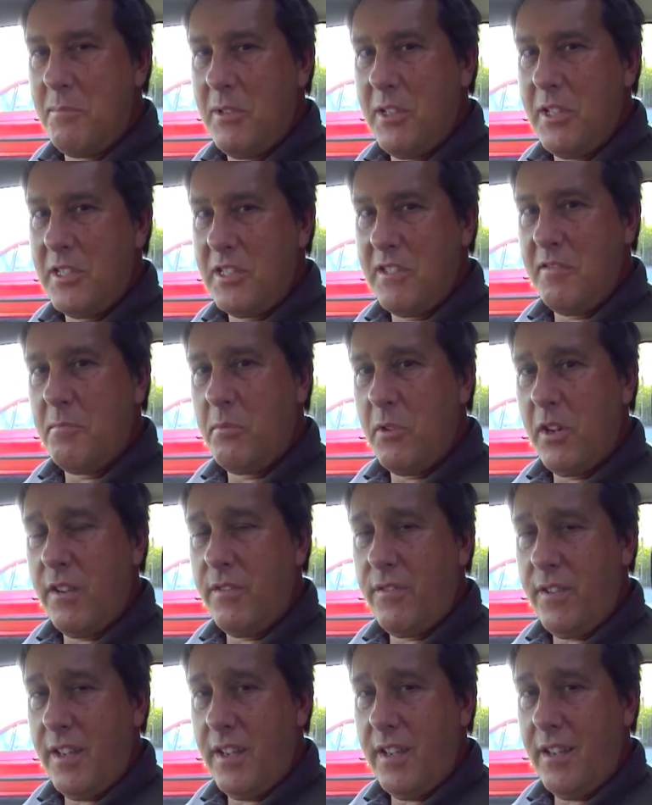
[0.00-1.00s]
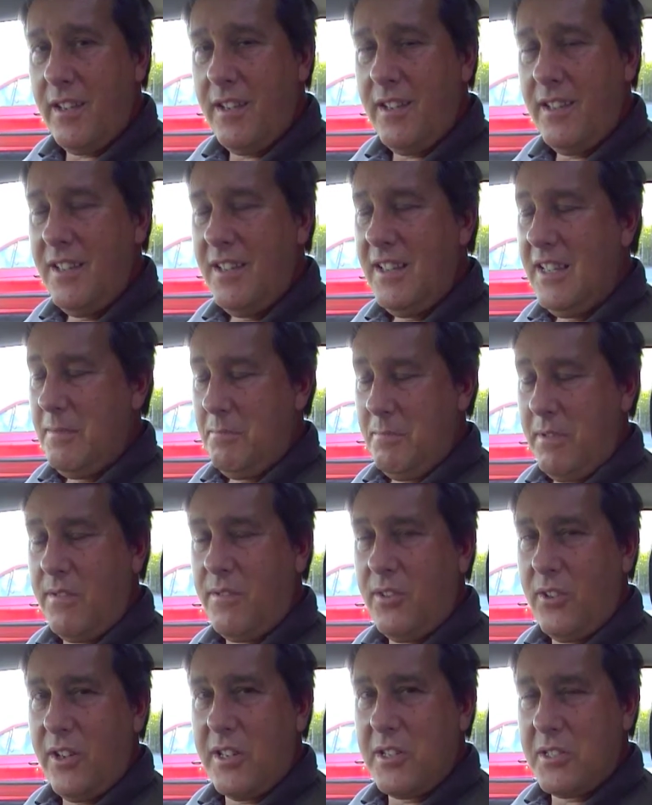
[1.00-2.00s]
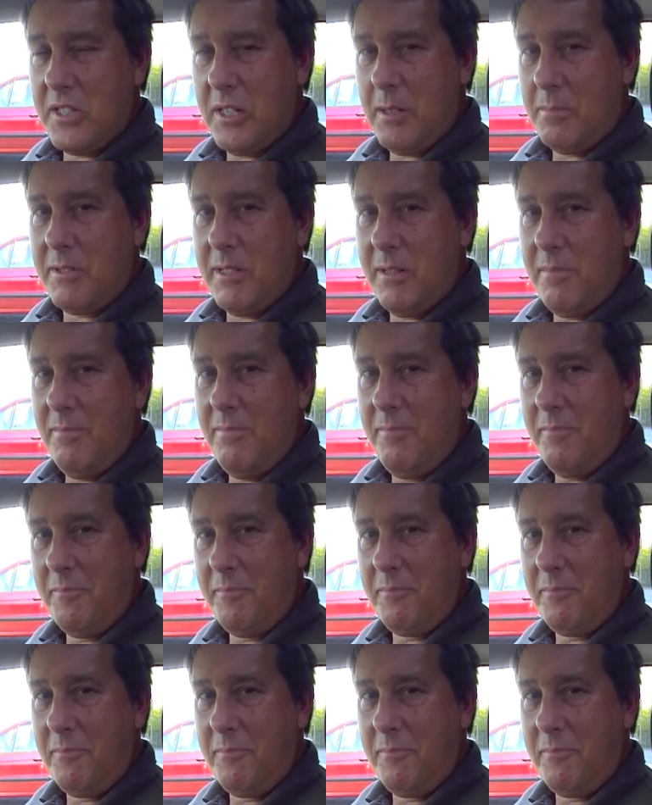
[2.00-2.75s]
minutes of briefing before I stopped him.